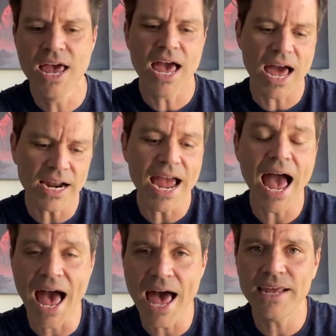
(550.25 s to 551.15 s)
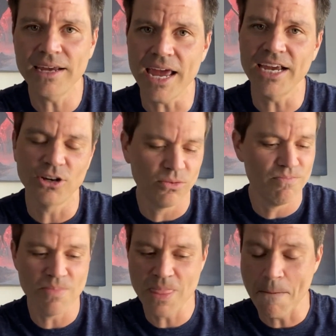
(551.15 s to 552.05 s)
Had I had a
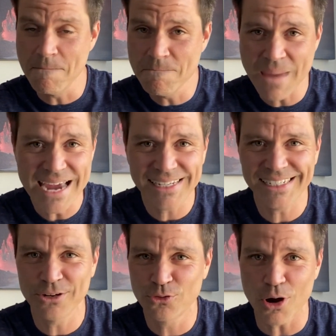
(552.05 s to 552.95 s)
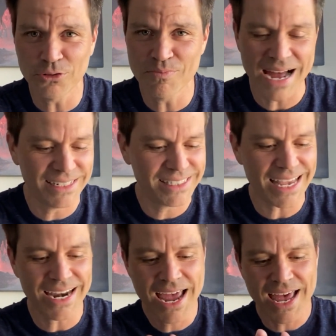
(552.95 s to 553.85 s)
amazing growth
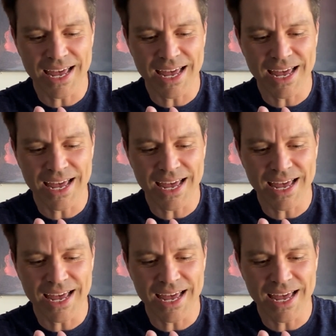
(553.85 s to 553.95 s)
mindset